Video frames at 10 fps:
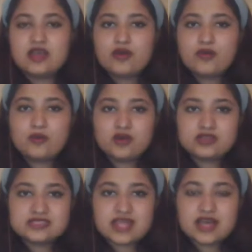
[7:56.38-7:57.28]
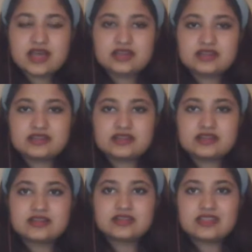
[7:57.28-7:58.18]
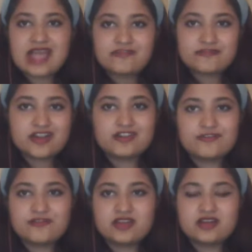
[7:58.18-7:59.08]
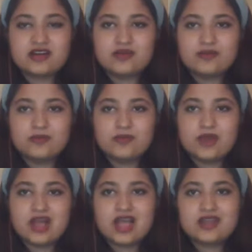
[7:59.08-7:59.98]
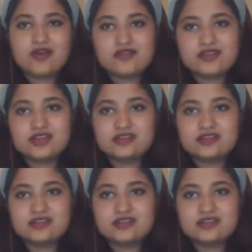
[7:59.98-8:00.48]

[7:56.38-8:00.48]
was that that very figure had already